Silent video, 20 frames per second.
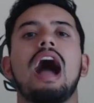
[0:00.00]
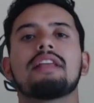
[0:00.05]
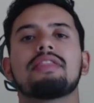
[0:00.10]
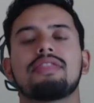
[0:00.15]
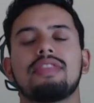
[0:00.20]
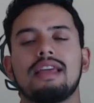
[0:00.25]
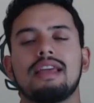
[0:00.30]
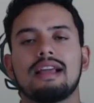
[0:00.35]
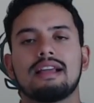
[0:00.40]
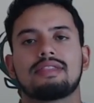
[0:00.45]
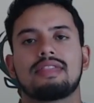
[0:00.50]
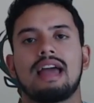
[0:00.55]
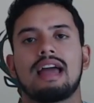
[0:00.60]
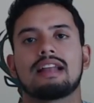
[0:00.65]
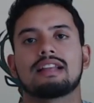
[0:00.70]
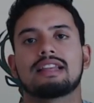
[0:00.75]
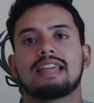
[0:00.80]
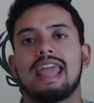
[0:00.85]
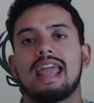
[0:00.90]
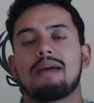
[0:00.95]
think
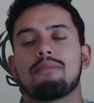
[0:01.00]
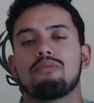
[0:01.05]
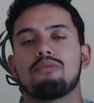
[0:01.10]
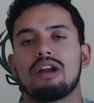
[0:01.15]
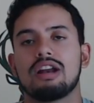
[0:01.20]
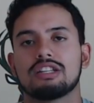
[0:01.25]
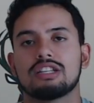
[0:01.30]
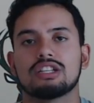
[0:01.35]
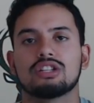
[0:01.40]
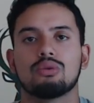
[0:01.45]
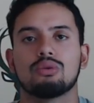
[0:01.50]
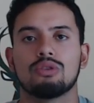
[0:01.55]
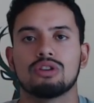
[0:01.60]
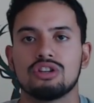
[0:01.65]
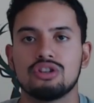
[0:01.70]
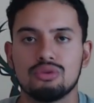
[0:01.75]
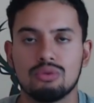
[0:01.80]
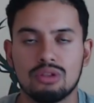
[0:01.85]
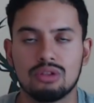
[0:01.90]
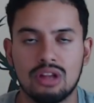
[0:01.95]
that Cam Reddish is going to
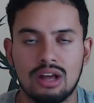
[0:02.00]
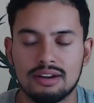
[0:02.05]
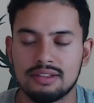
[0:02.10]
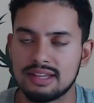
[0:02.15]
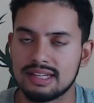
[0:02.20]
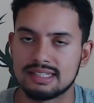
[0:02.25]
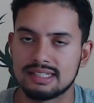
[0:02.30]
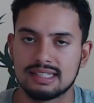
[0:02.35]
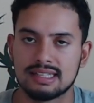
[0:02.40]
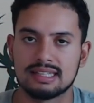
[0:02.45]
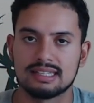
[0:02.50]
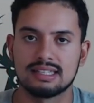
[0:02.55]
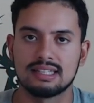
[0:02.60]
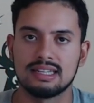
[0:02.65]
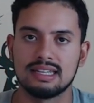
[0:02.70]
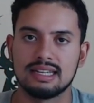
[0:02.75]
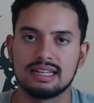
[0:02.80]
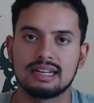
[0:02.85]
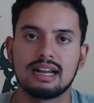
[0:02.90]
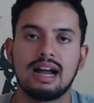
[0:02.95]
do a lot of things in this
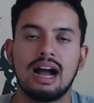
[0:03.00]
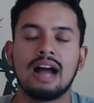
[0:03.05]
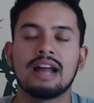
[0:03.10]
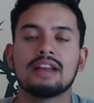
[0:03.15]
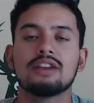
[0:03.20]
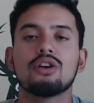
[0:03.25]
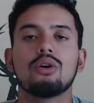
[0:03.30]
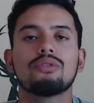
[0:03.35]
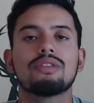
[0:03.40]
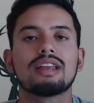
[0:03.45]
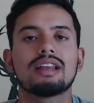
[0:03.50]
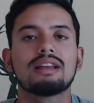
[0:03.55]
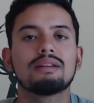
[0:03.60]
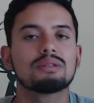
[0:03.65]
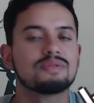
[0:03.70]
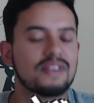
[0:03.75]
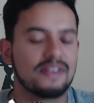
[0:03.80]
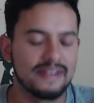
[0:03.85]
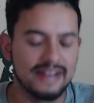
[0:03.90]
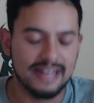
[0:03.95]
league. I know that he was
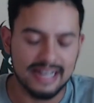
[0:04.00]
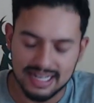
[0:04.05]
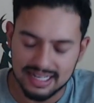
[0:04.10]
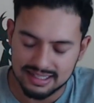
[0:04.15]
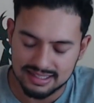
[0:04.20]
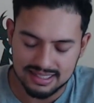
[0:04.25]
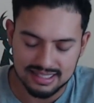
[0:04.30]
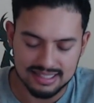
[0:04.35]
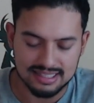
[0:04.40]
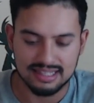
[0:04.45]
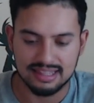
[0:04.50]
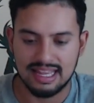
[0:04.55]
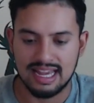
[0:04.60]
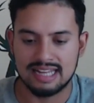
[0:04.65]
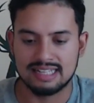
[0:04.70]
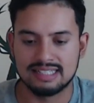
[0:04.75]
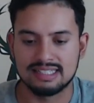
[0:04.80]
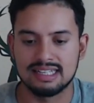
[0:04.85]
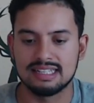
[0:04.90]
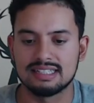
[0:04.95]
very inconsistent
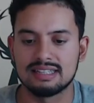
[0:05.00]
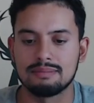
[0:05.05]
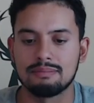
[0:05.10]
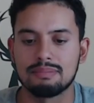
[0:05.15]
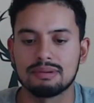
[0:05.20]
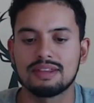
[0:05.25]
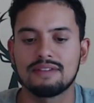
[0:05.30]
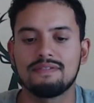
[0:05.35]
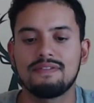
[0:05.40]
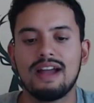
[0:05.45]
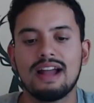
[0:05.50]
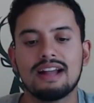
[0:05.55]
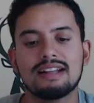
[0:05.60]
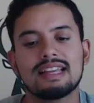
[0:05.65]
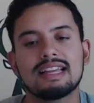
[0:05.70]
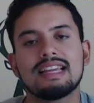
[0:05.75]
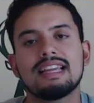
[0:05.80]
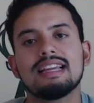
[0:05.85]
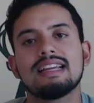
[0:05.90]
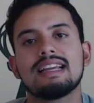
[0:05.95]
last season, but the fact
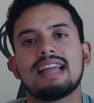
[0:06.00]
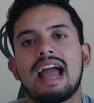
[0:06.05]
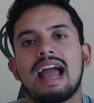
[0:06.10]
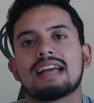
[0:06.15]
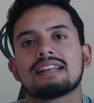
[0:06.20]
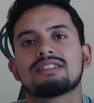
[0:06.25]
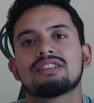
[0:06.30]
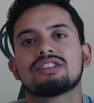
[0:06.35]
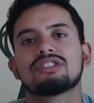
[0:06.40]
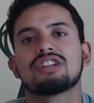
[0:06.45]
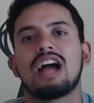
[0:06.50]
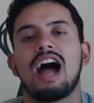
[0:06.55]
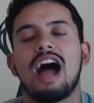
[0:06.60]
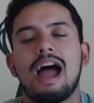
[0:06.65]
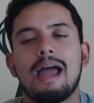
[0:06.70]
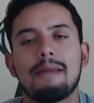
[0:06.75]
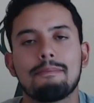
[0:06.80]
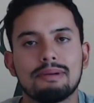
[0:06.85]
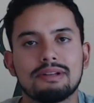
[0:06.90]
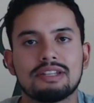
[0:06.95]
that he has such a
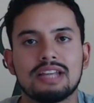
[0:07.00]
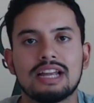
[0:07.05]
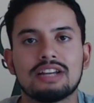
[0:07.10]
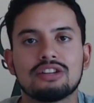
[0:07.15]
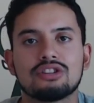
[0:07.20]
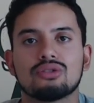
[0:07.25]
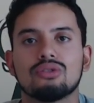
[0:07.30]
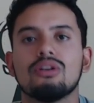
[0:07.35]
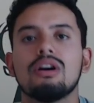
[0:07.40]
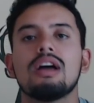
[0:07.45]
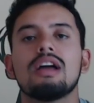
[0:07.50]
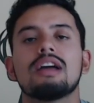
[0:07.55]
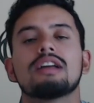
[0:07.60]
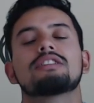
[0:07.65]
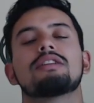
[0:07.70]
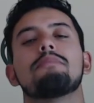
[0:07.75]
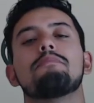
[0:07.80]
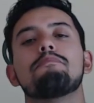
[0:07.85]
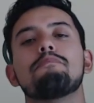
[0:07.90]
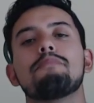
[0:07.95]
high potential,
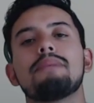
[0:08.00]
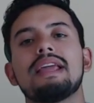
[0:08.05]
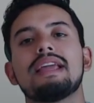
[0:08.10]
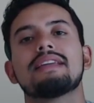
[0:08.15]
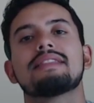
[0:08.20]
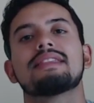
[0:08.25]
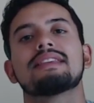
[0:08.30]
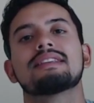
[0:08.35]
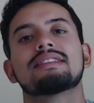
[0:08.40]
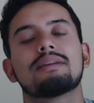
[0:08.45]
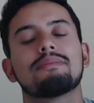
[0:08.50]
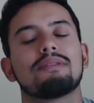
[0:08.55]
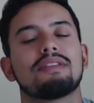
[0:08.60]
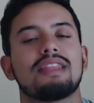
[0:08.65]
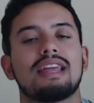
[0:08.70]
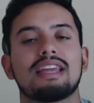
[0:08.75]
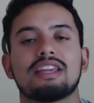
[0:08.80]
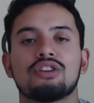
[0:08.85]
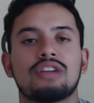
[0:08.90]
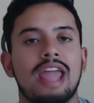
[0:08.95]
to me, is something
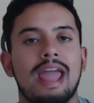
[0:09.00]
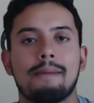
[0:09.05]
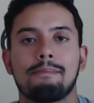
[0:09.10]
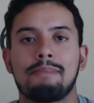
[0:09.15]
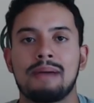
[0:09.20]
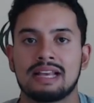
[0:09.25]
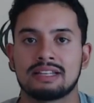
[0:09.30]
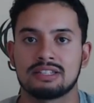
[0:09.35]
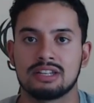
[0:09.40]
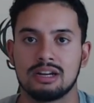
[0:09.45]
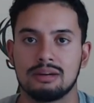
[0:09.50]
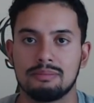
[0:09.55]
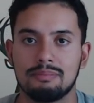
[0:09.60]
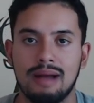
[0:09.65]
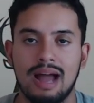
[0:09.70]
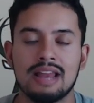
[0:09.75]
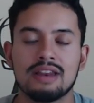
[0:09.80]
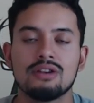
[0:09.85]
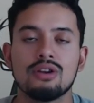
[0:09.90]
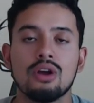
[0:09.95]
that you can't pass up.
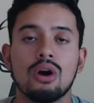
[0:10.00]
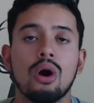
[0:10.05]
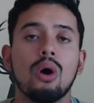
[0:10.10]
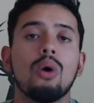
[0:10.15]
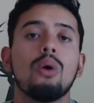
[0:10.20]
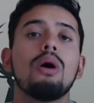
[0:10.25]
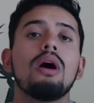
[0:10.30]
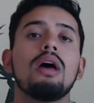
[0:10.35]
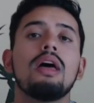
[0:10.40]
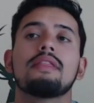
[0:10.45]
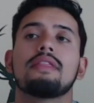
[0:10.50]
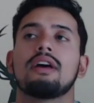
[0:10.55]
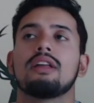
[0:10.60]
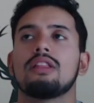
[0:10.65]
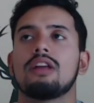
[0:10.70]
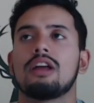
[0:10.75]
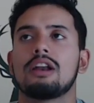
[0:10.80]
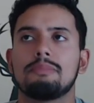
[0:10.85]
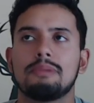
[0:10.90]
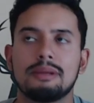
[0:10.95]
I know that a
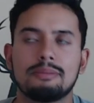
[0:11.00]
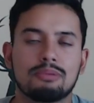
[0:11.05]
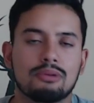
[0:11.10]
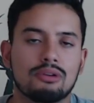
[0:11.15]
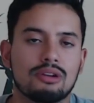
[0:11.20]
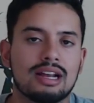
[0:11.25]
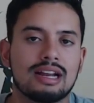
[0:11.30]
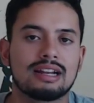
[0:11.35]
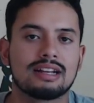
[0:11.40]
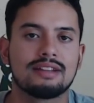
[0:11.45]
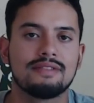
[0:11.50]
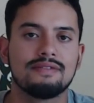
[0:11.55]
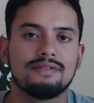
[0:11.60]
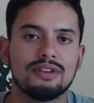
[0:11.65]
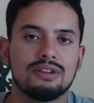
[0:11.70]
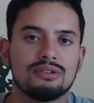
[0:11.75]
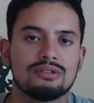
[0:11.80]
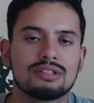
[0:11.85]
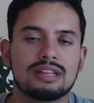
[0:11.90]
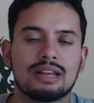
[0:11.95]
lot of people are kind of
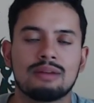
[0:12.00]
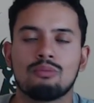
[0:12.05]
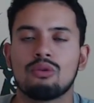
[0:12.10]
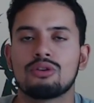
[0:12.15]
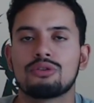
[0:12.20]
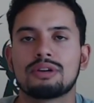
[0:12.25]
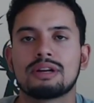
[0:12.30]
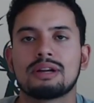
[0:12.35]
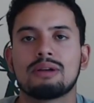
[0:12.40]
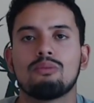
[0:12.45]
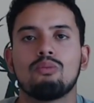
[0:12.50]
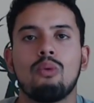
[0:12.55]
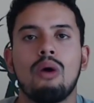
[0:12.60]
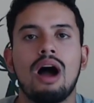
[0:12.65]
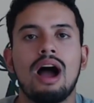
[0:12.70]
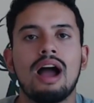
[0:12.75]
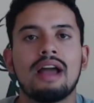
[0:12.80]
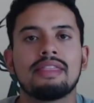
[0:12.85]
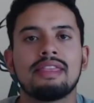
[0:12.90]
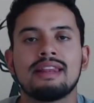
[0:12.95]
confused and wondering
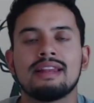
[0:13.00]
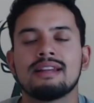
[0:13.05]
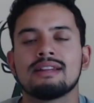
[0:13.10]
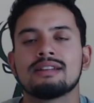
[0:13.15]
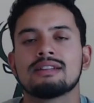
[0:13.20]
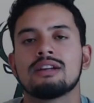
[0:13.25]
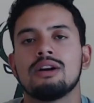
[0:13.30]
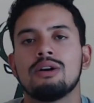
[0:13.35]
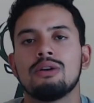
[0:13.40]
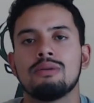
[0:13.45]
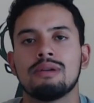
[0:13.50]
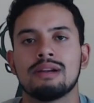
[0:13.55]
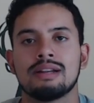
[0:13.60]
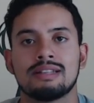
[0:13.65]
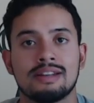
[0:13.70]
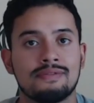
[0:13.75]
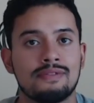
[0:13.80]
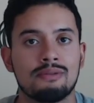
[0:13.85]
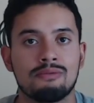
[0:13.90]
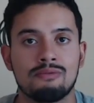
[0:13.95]
why they didn't go a
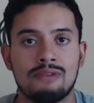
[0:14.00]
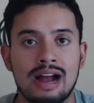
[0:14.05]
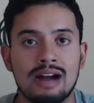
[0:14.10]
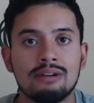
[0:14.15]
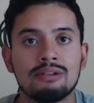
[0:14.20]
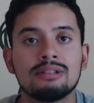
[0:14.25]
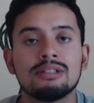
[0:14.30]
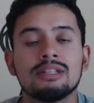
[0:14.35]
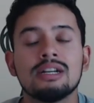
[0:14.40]
different route,